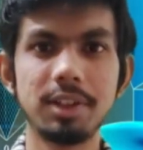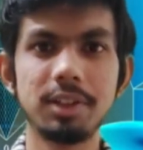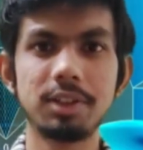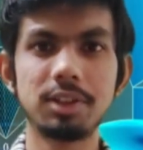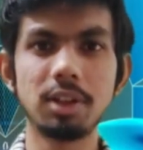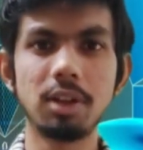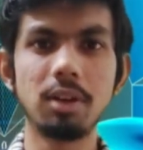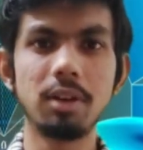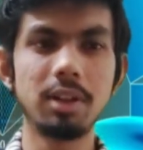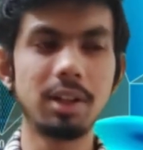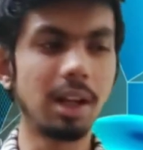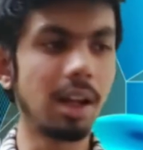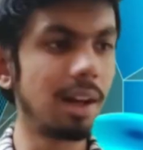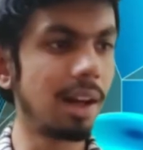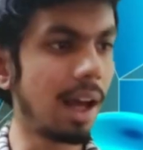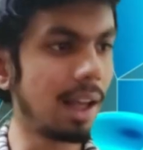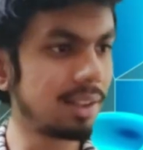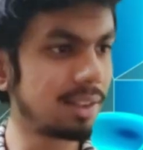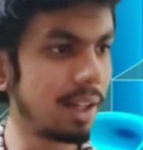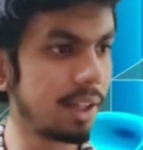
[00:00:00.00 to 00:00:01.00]
So in
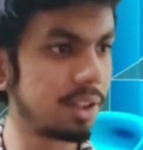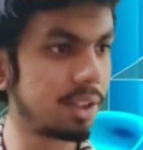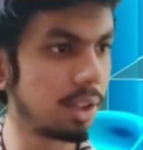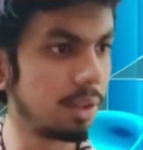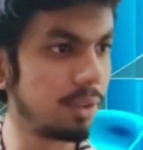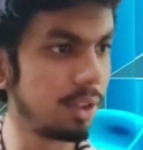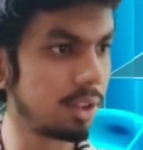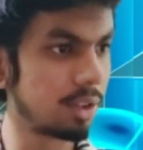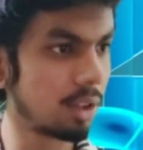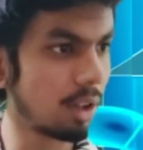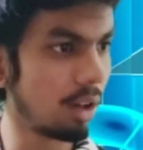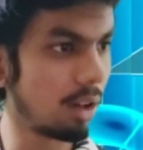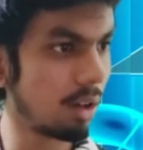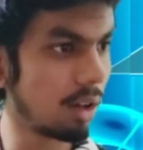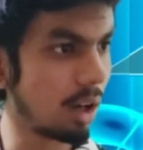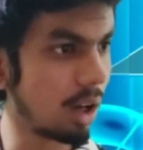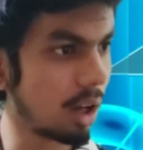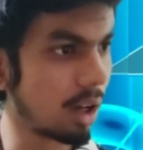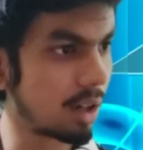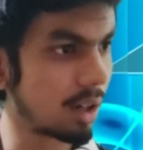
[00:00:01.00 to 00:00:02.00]
our last lecture, we
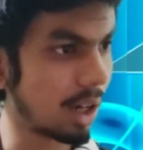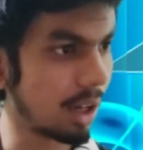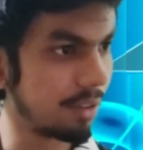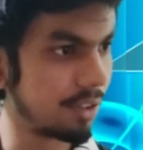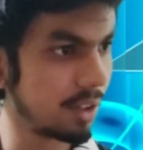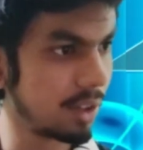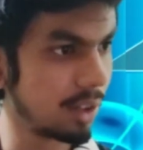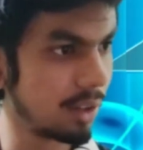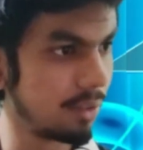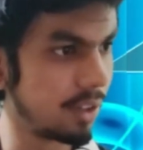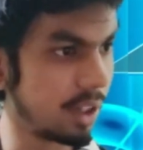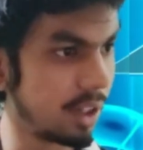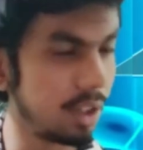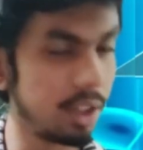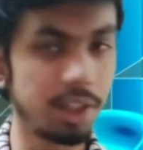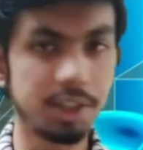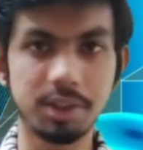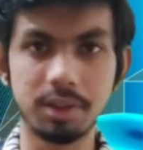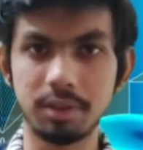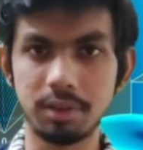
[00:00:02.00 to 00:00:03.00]
saw a graphical
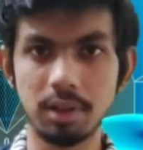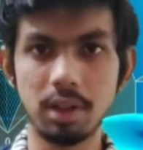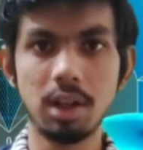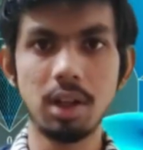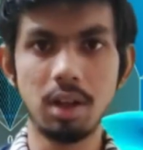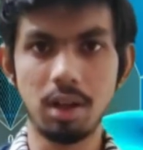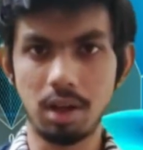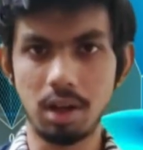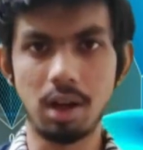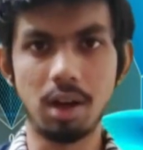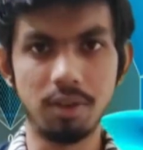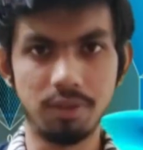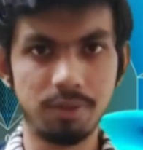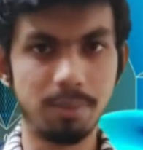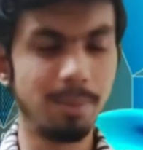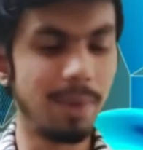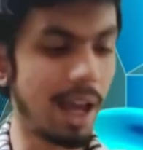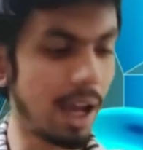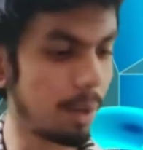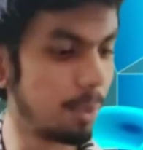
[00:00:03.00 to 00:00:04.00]
variation
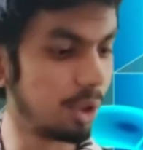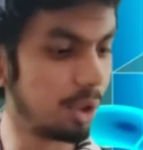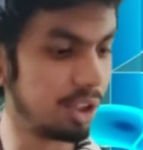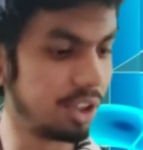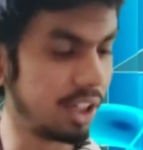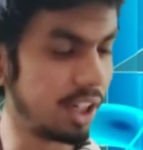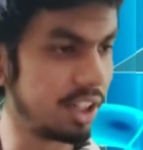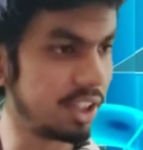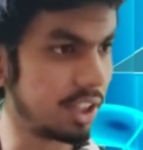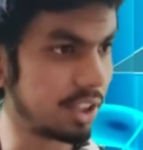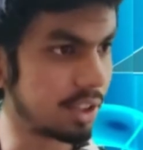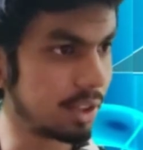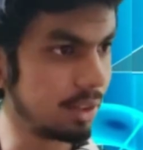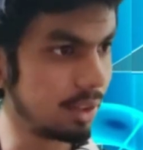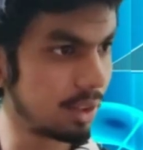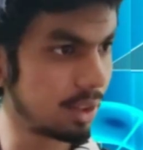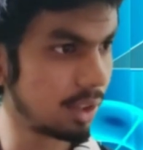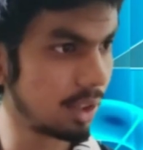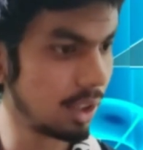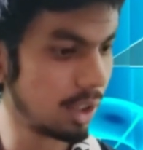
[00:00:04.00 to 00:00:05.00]
of blackbody
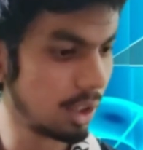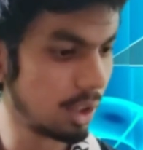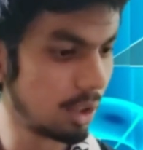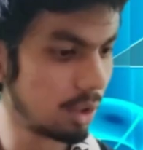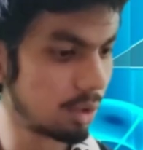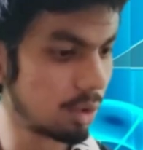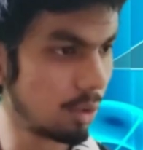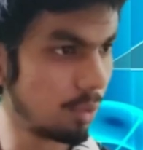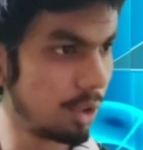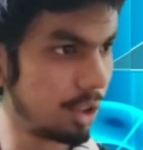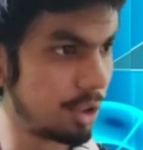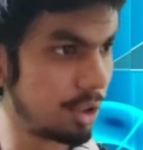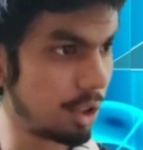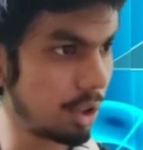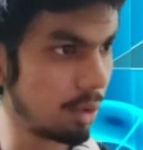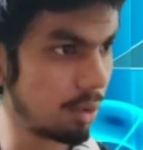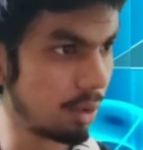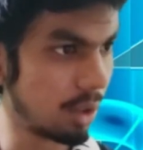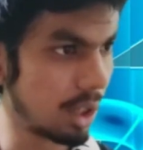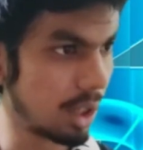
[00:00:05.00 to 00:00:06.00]
radiations. So we
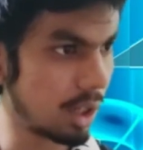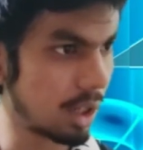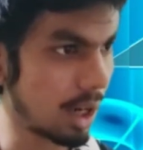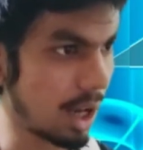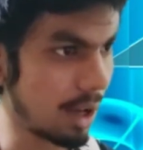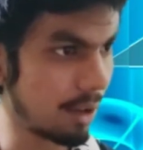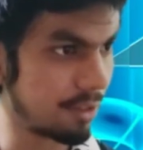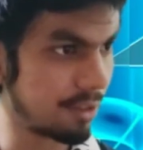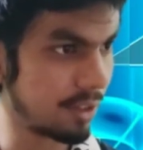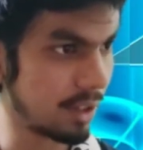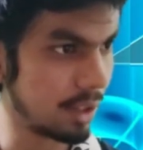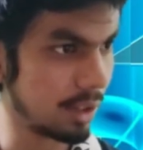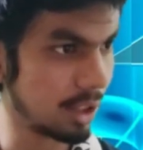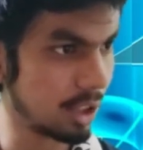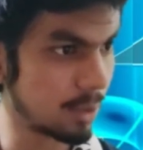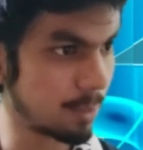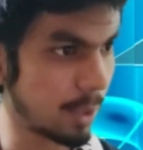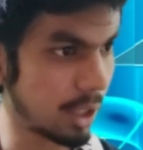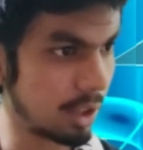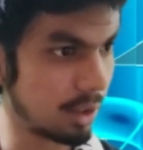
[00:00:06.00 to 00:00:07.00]
drew a graph in
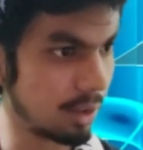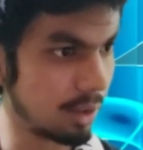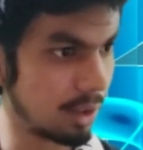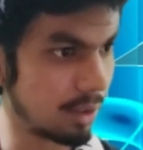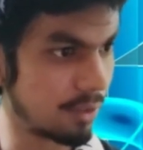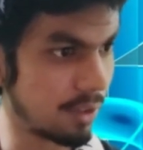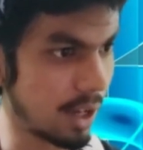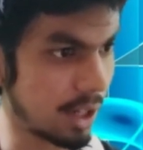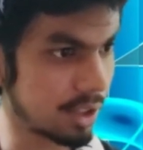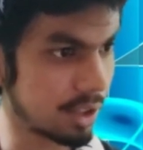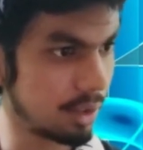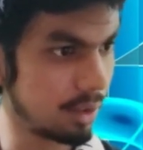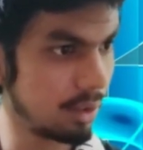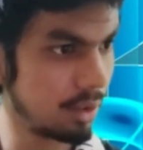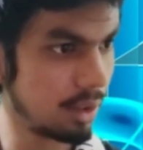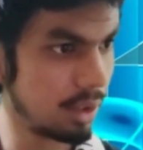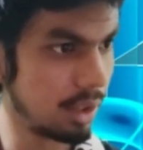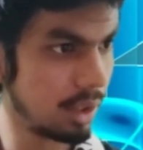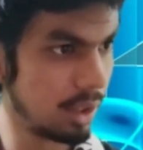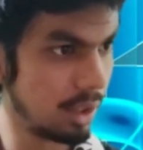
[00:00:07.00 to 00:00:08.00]
this particular
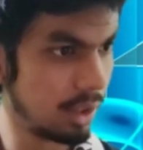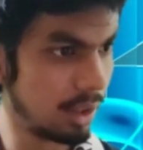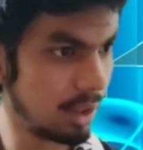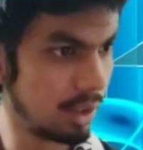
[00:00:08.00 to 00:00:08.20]
fashion.